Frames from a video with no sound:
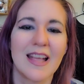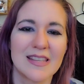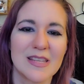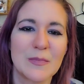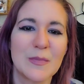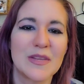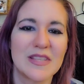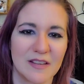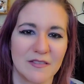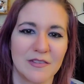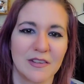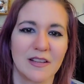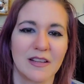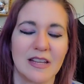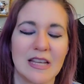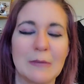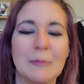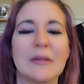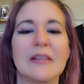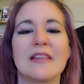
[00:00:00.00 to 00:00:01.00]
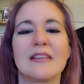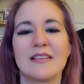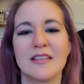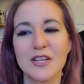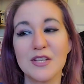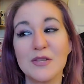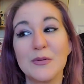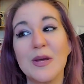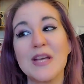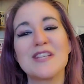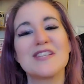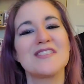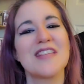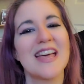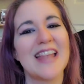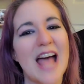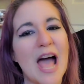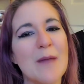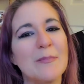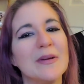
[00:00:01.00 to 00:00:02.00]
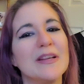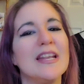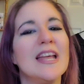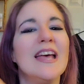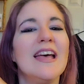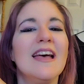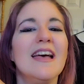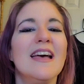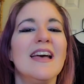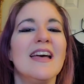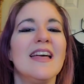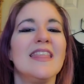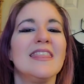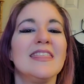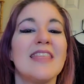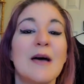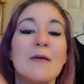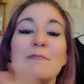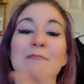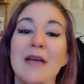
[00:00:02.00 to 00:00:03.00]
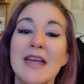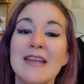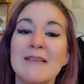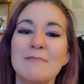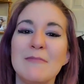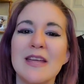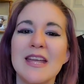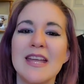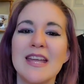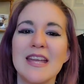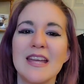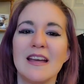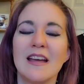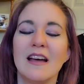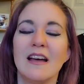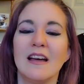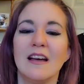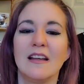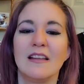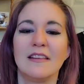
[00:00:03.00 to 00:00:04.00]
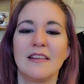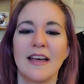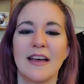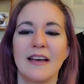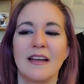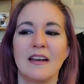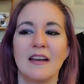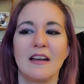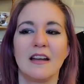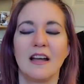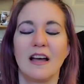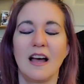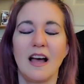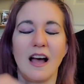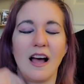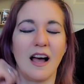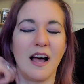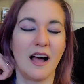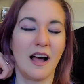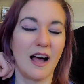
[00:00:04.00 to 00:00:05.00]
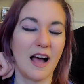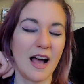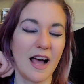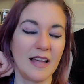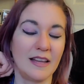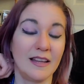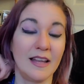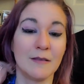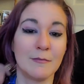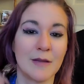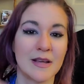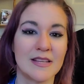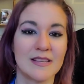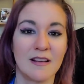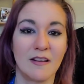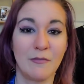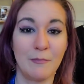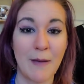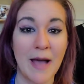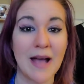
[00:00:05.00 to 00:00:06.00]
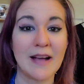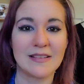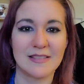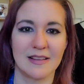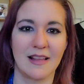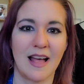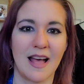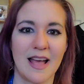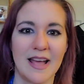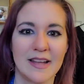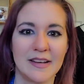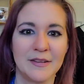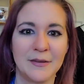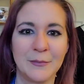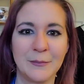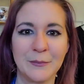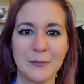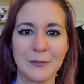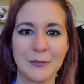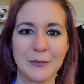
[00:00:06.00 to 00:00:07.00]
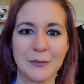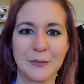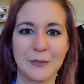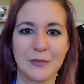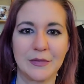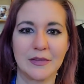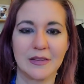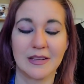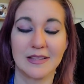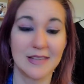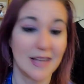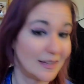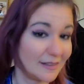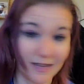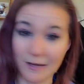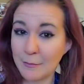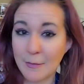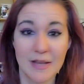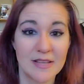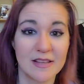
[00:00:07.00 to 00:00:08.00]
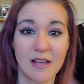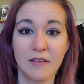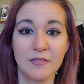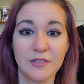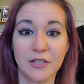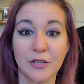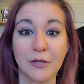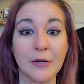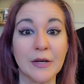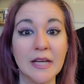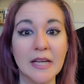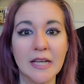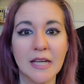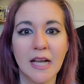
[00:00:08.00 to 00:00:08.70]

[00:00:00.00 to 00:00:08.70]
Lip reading: specifically, but the situation that happened that made me, that I let myself backslide, because I let myself do it.